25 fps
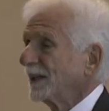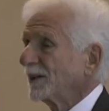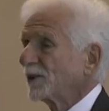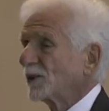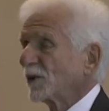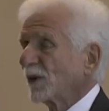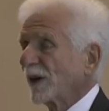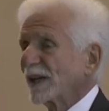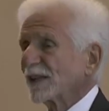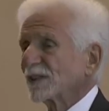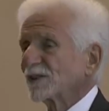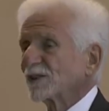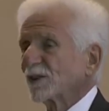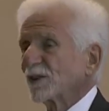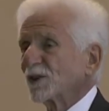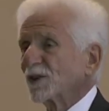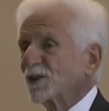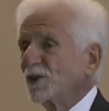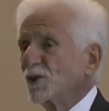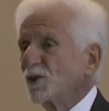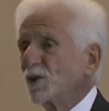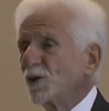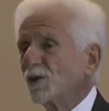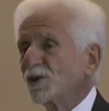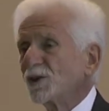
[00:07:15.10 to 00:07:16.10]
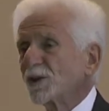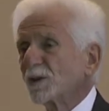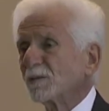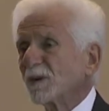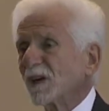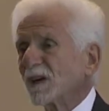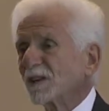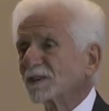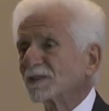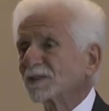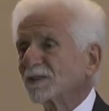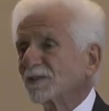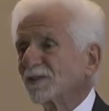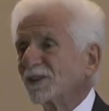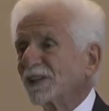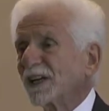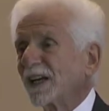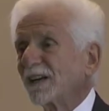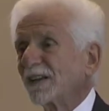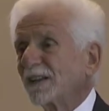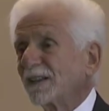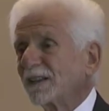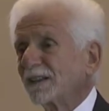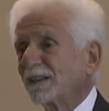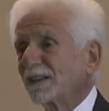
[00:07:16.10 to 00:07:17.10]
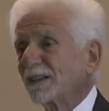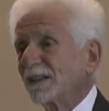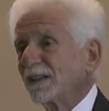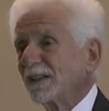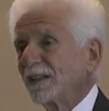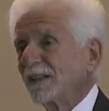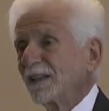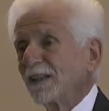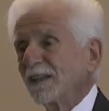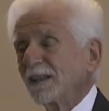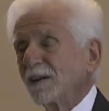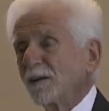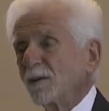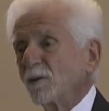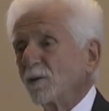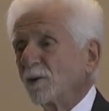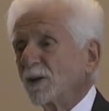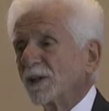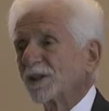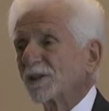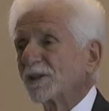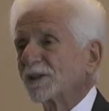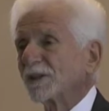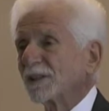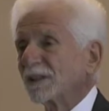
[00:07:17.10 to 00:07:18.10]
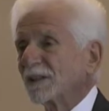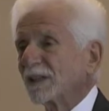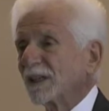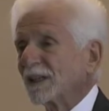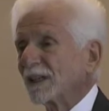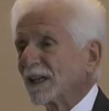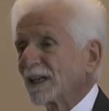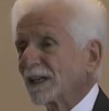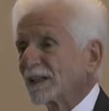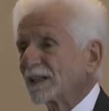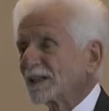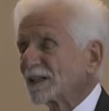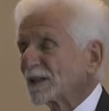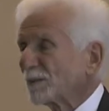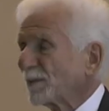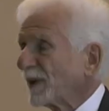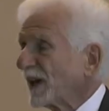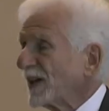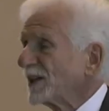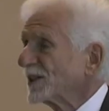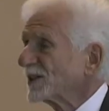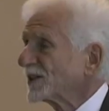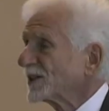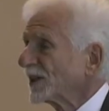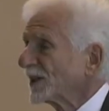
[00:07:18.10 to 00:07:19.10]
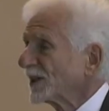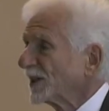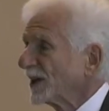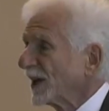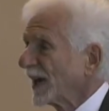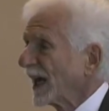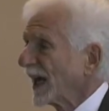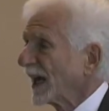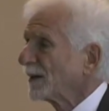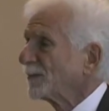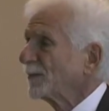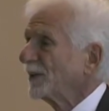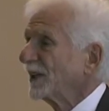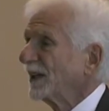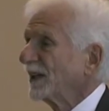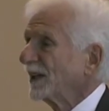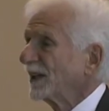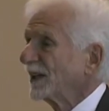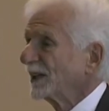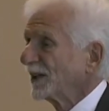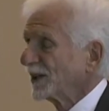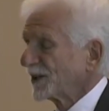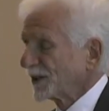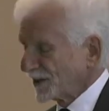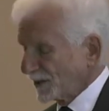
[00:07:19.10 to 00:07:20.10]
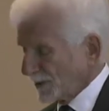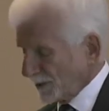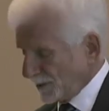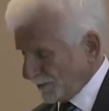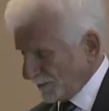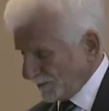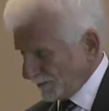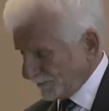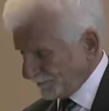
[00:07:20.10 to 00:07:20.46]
transfer huge amounts of data with uh, space not being an issue.